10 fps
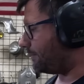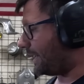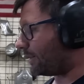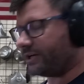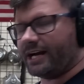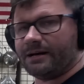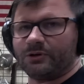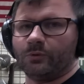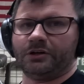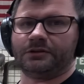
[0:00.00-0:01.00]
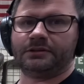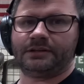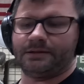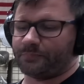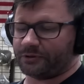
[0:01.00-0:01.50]
power hammer will
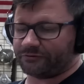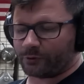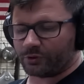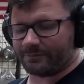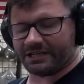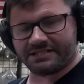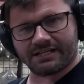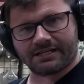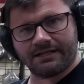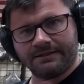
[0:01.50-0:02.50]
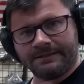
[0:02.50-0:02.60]
perform a tuck